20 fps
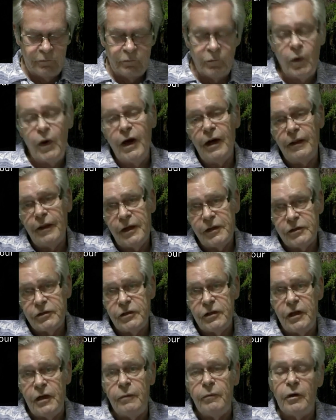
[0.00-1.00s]
Well,
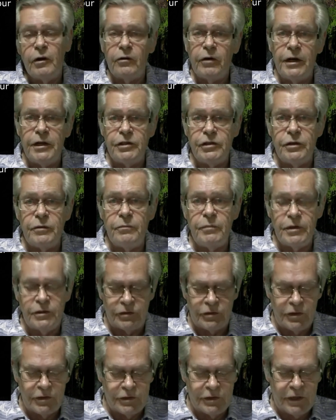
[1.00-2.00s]
that's immigration
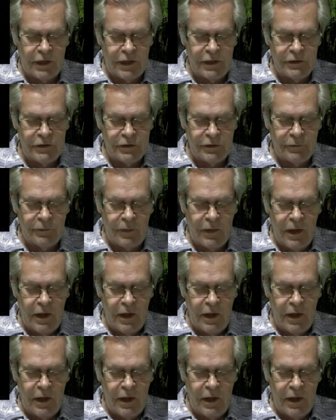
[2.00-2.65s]
business days.